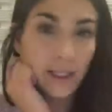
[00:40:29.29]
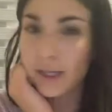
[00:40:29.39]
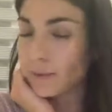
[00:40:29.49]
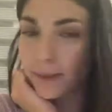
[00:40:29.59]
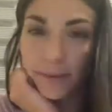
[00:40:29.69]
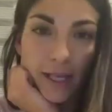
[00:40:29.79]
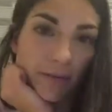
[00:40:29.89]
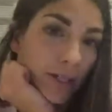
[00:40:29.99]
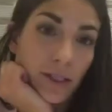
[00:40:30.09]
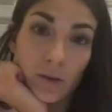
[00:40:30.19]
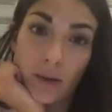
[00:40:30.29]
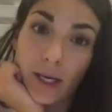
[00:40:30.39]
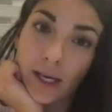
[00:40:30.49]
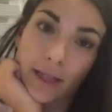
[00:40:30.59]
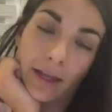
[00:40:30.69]
sometimes 7 days a
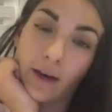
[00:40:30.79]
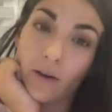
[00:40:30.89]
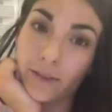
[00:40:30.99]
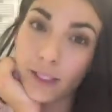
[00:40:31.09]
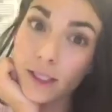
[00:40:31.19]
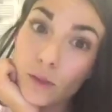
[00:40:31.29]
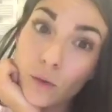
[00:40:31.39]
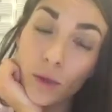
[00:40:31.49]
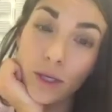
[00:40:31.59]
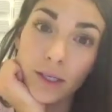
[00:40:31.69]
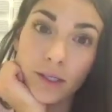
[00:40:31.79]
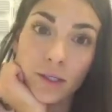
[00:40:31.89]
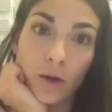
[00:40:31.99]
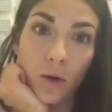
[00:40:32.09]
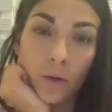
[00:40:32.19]
week, and then obviously in school.
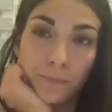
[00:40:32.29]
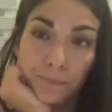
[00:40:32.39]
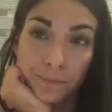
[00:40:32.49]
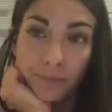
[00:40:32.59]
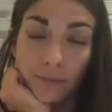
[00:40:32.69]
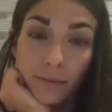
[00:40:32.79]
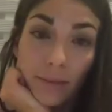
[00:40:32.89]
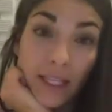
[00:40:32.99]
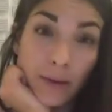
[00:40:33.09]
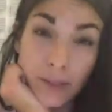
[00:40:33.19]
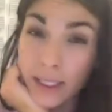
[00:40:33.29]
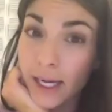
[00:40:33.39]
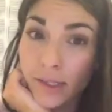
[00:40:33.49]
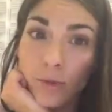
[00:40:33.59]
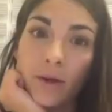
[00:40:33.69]
So that was in
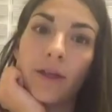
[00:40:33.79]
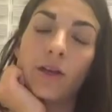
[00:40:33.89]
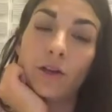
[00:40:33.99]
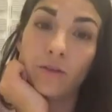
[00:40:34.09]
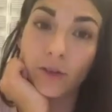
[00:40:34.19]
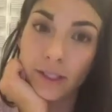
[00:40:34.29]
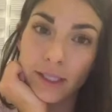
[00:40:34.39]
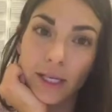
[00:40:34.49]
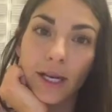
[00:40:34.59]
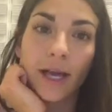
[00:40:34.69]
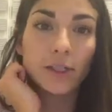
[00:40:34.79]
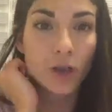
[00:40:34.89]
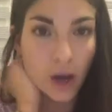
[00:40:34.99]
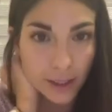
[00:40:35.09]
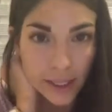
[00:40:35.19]
high school, and then university. I
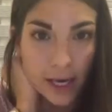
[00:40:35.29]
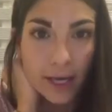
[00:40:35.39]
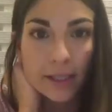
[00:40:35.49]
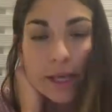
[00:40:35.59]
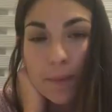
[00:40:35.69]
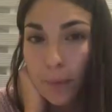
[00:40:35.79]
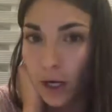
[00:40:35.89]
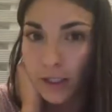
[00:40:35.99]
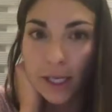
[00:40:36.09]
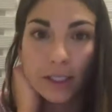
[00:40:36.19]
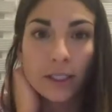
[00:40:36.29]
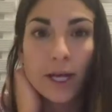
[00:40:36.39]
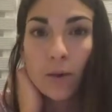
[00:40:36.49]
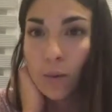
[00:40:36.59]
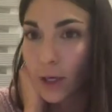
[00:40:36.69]
taught dance. I bartended.
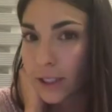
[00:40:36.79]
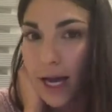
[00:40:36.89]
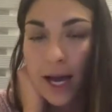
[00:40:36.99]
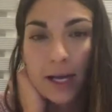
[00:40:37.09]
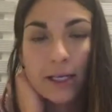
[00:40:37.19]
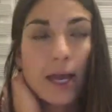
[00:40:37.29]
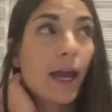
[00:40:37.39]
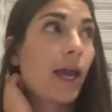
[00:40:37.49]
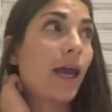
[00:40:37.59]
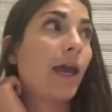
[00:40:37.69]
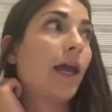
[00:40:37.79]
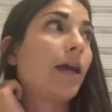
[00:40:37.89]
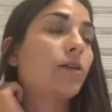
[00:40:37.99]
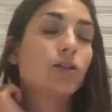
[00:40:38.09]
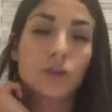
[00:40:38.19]
I worked at
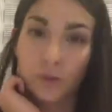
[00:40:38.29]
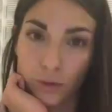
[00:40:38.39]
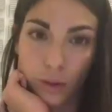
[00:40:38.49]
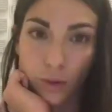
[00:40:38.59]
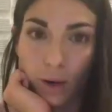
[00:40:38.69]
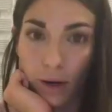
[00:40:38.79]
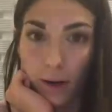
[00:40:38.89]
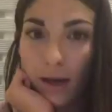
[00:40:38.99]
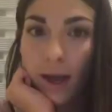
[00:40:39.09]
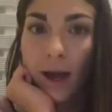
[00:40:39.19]
a shoe store.